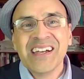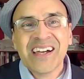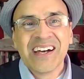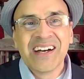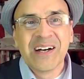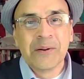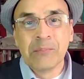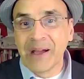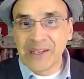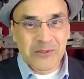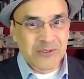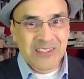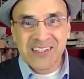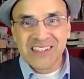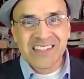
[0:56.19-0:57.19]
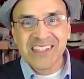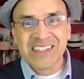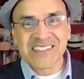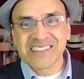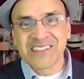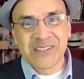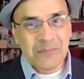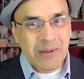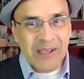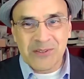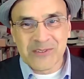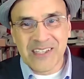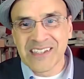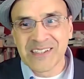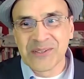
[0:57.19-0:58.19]
Michael's going to lead us here. Michael,
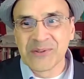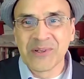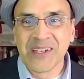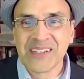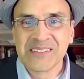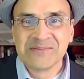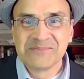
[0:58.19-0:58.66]
take it away.